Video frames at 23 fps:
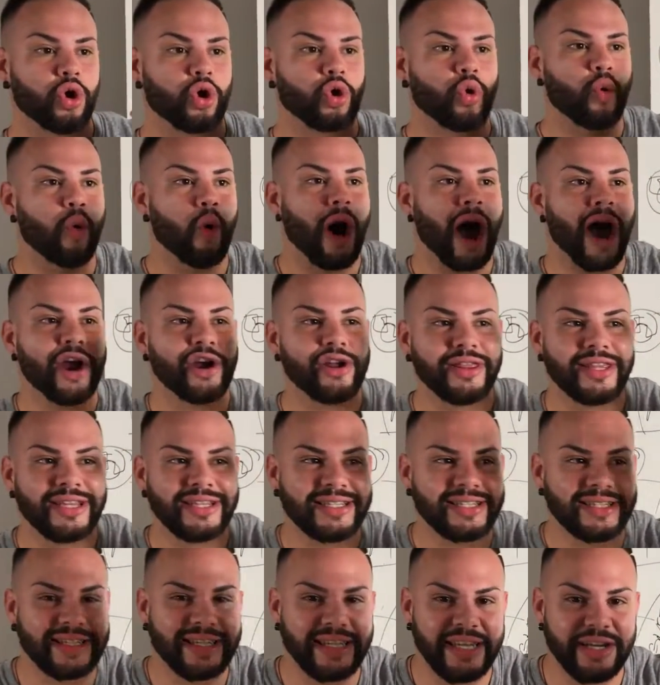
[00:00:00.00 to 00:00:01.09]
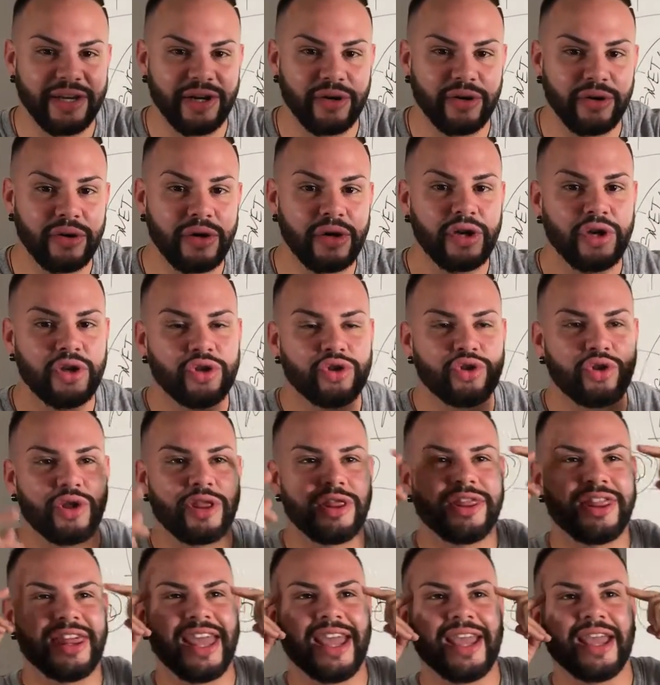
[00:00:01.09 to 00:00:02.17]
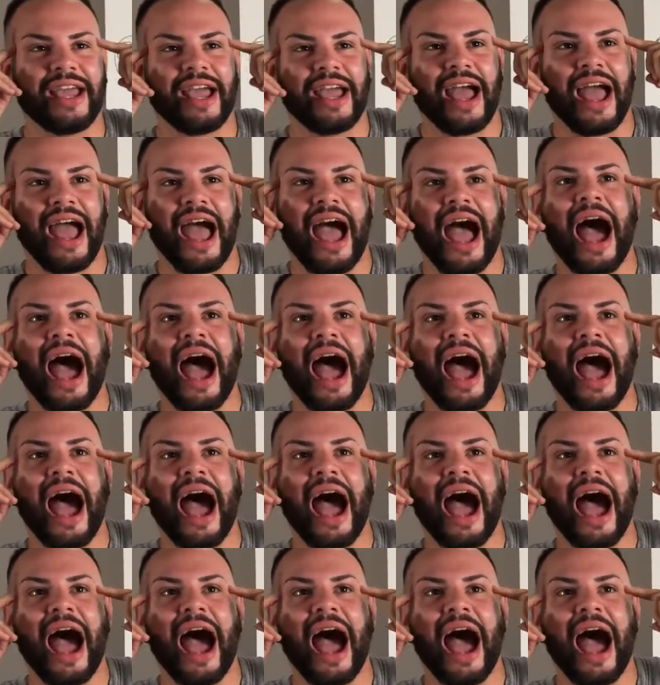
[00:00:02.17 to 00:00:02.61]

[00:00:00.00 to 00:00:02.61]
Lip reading: acquire this skill, to think